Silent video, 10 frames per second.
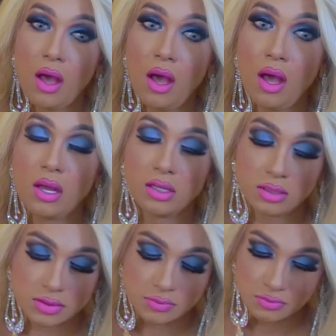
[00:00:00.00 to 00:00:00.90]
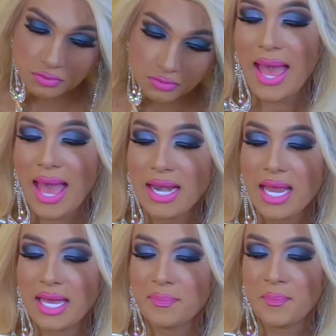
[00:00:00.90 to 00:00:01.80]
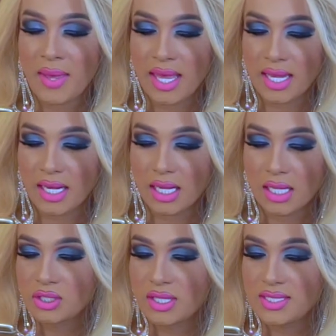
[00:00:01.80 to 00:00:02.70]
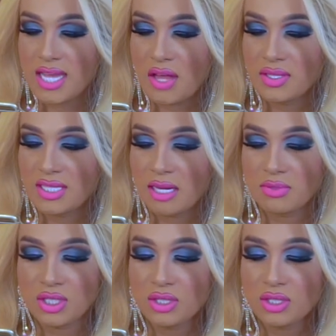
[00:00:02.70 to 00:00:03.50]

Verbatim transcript: Ugh. Pen and pin. Do they sound the same to